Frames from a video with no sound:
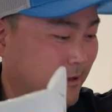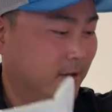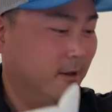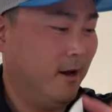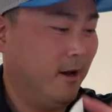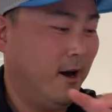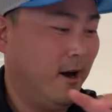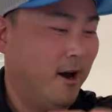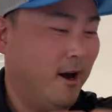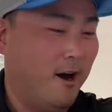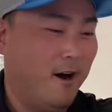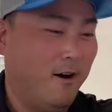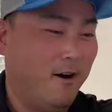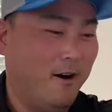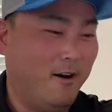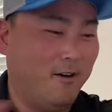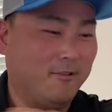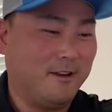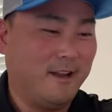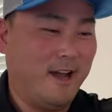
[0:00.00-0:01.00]

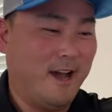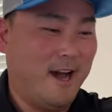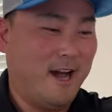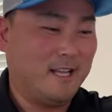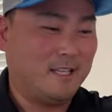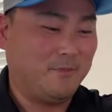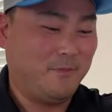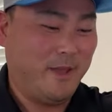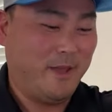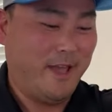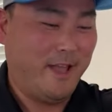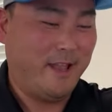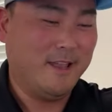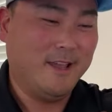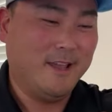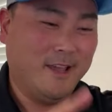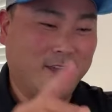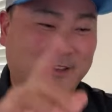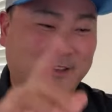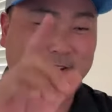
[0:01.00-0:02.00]
Oh, gosh, man.
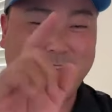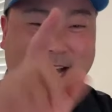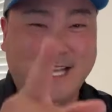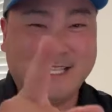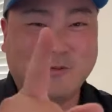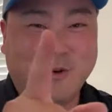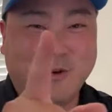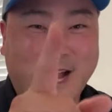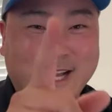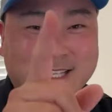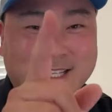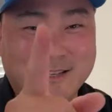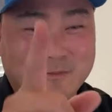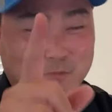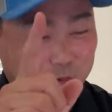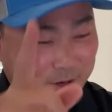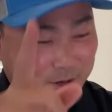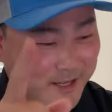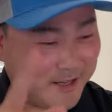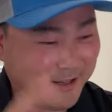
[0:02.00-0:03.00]
You guys were actually
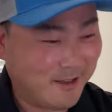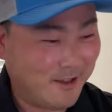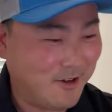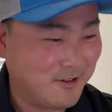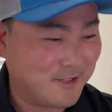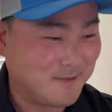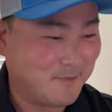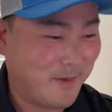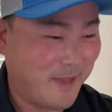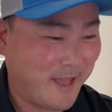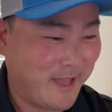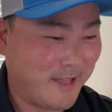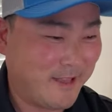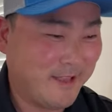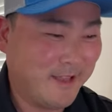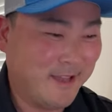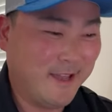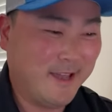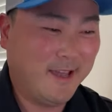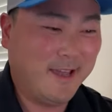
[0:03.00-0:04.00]
pretty close, man.
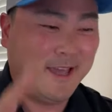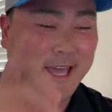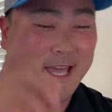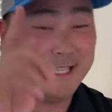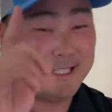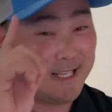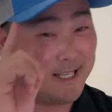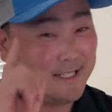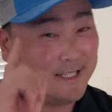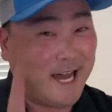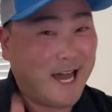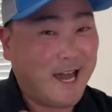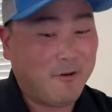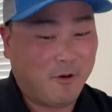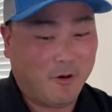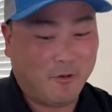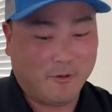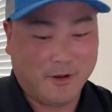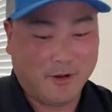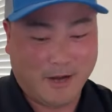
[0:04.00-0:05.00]
It's a
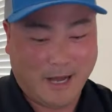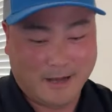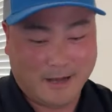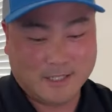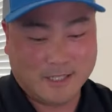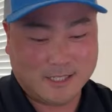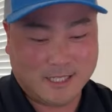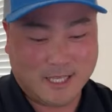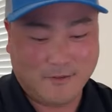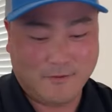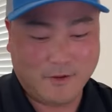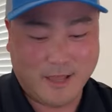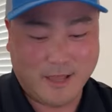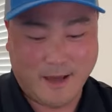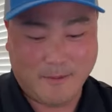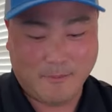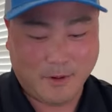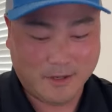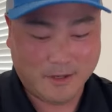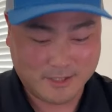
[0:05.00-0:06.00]
Daiwa reel. I'll just give you
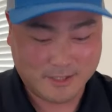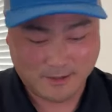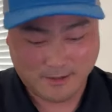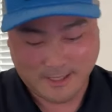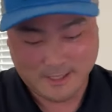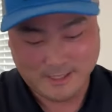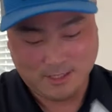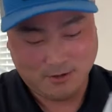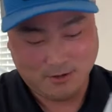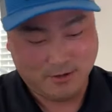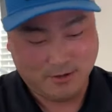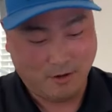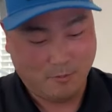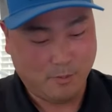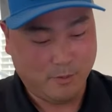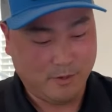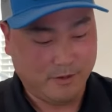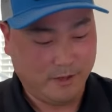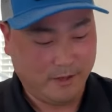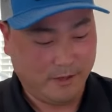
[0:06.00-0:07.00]
that much. So let's go and
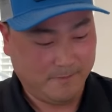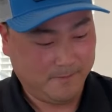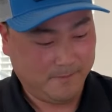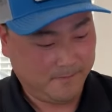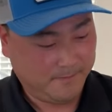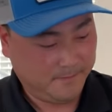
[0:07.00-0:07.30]
open it up.